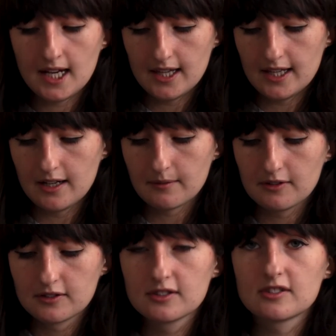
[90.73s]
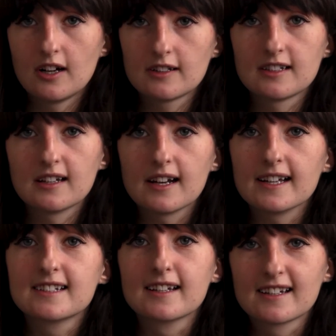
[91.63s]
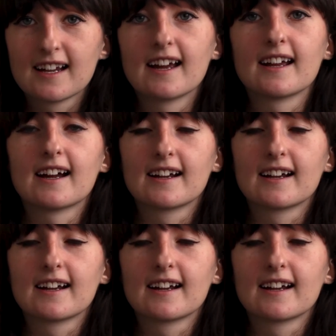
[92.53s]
and then I'm going to start it later today